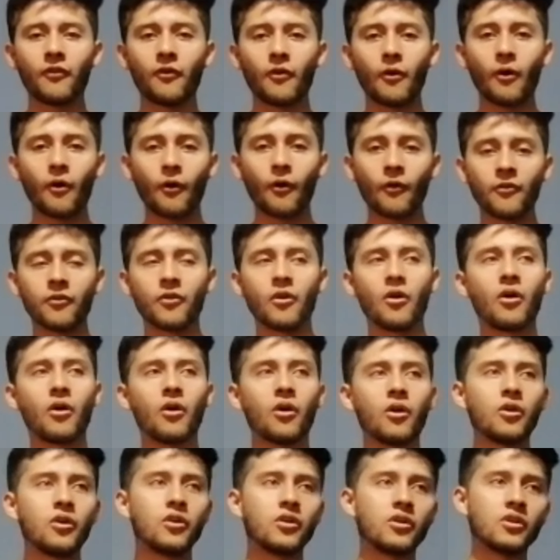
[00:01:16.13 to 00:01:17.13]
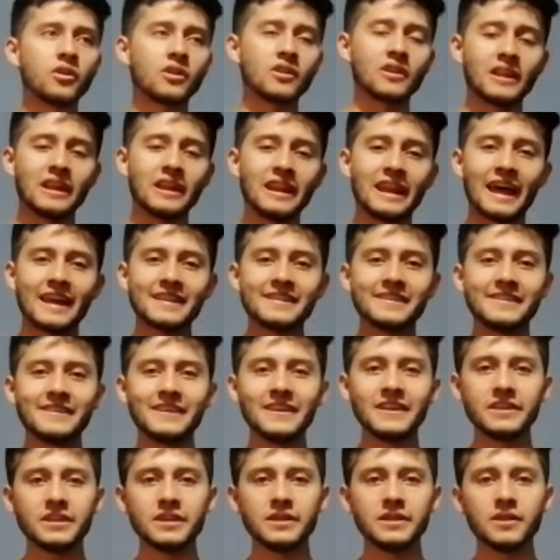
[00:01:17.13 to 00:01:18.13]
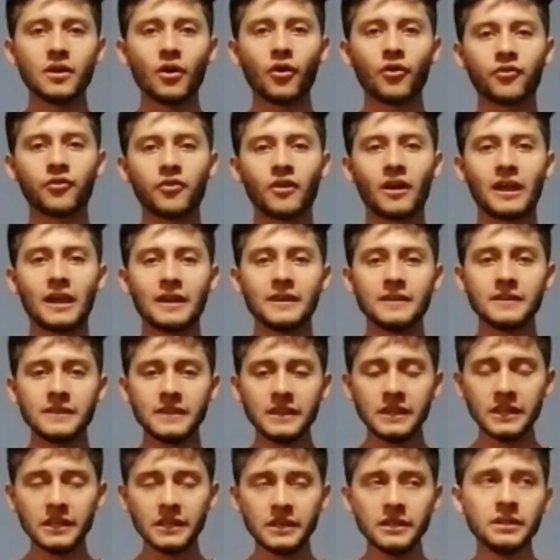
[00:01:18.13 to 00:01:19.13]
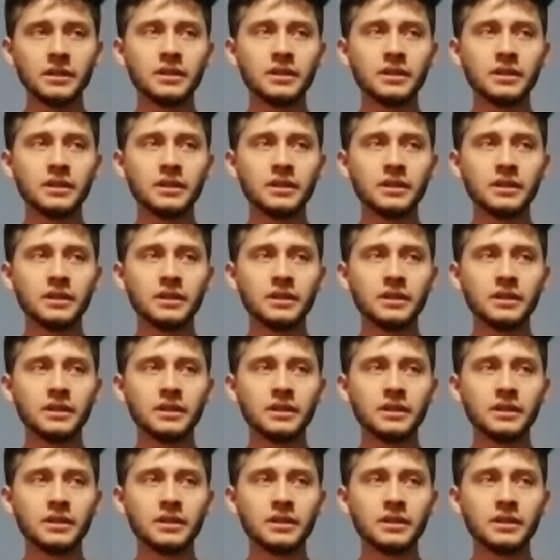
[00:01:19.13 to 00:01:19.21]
of our last digit of AD,